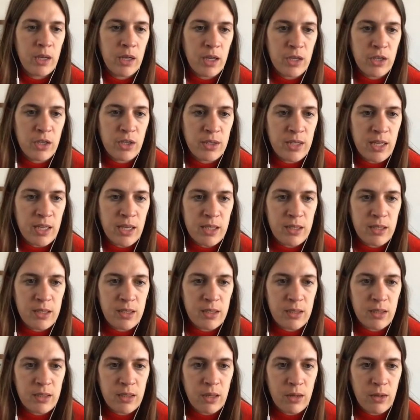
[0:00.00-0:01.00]
It just has
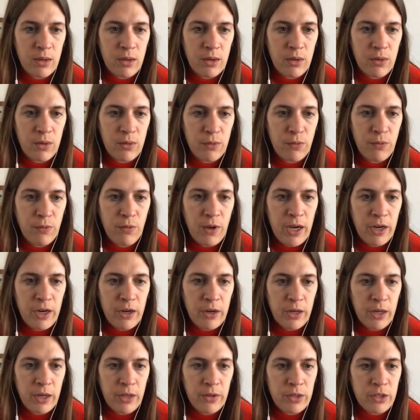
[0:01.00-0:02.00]
this little
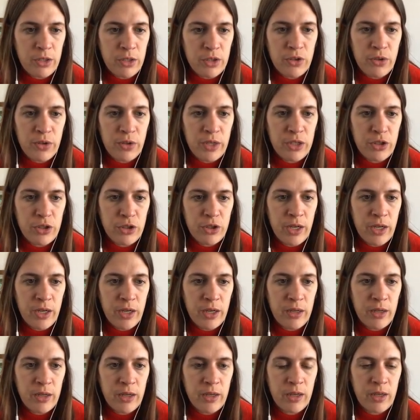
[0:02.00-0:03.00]
fire
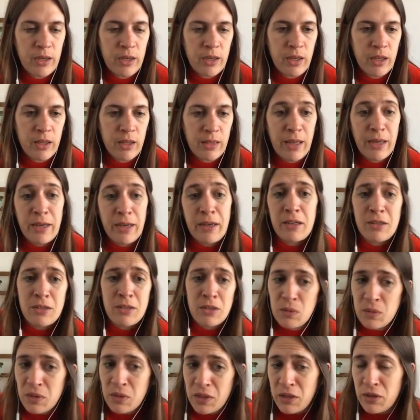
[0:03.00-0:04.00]
illustration. Lenny's
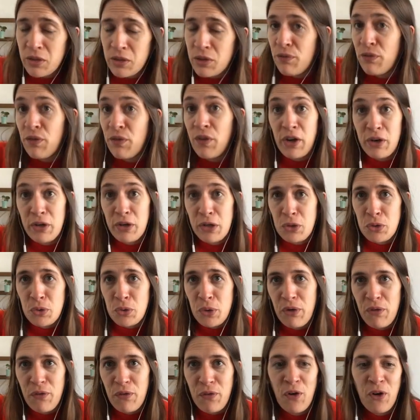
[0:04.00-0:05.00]
newsletter is very
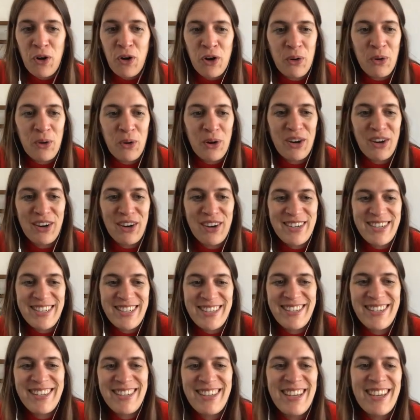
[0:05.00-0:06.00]
straightforward.
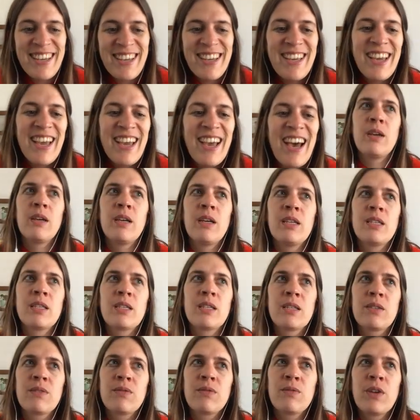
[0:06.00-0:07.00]

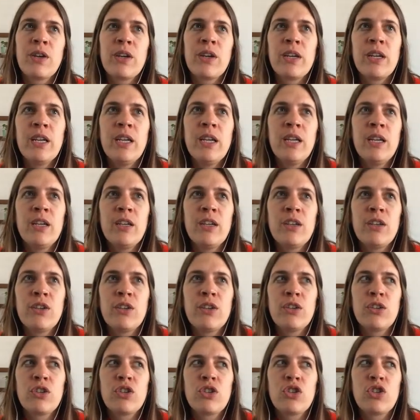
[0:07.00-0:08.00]
It's
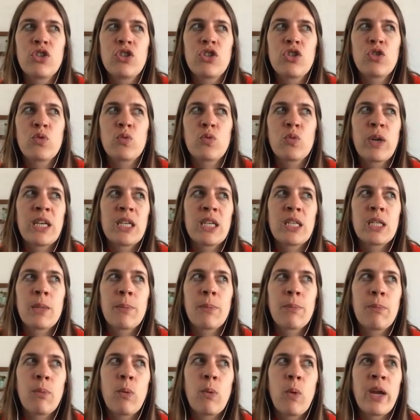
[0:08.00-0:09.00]
very straight to the
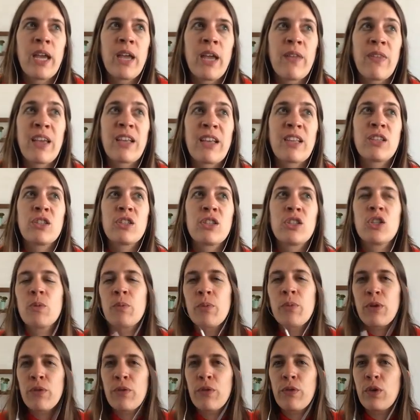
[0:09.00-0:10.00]
point and
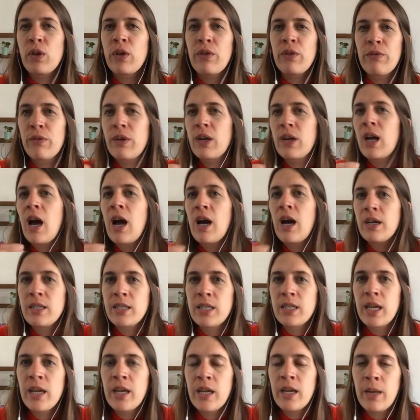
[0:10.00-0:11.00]
super full of
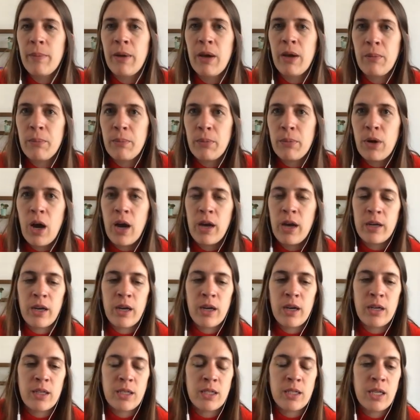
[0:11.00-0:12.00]
content about
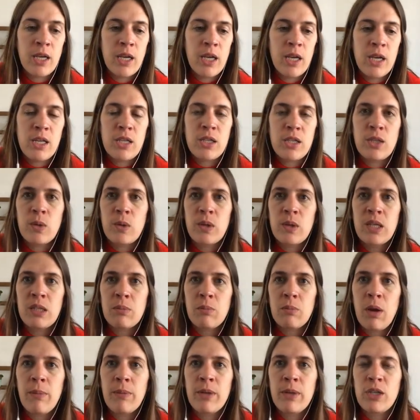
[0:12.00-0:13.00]
product. So he's
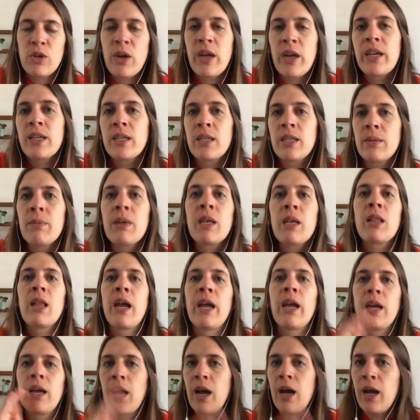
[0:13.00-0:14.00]
probably trying to be
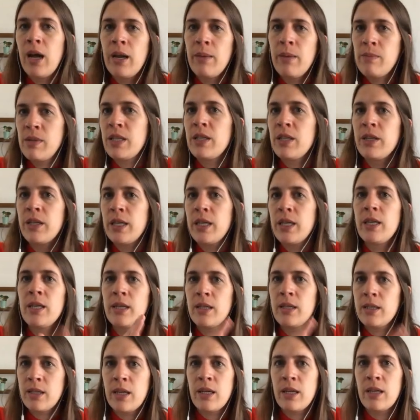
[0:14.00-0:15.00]
I'm
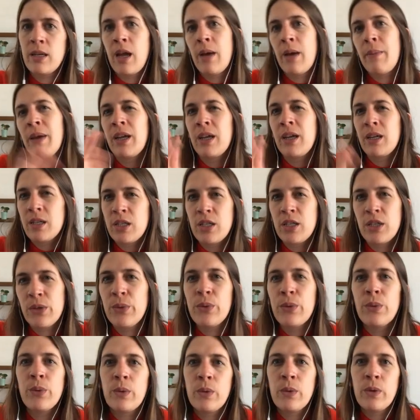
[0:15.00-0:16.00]
serious and not make it
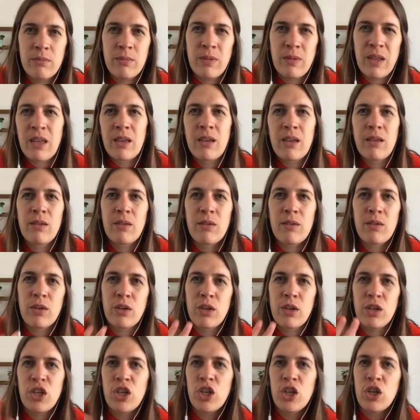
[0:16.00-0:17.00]
too
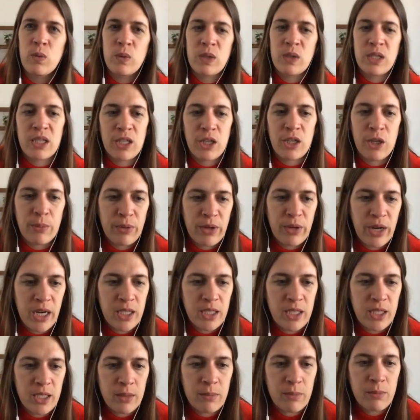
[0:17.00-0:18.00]
cutesy or
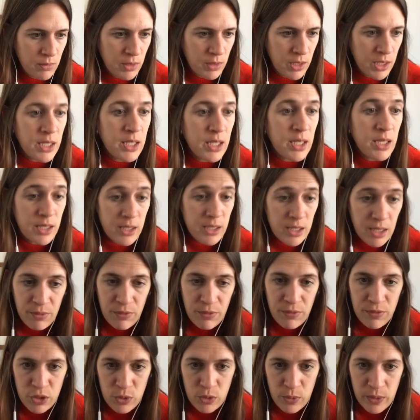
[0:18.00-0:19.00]
branded. He does have
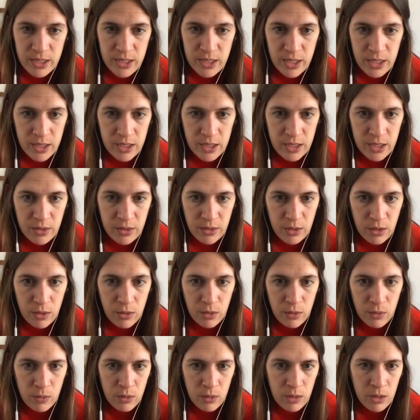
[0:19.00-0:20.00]
a visual identity
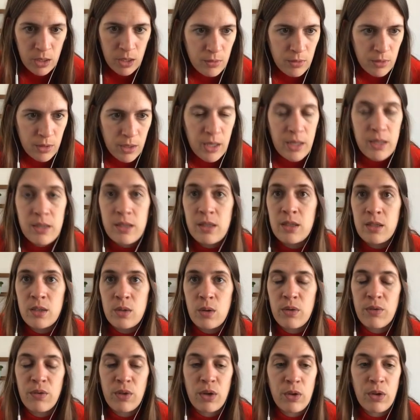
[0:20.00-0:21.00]
though. He has these
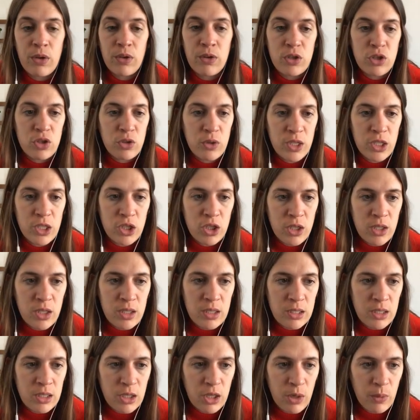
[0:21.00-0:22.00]
sort of little
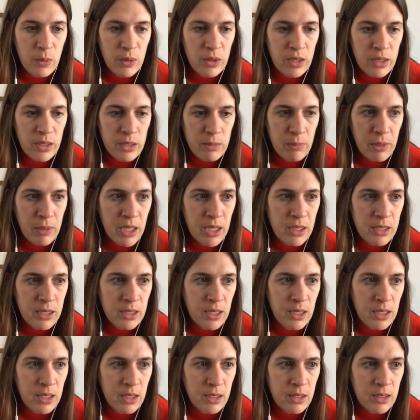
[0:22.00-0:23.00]
illustrations that go with his
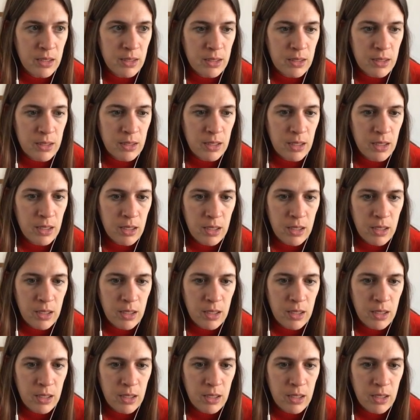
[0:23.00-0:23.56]
pieces.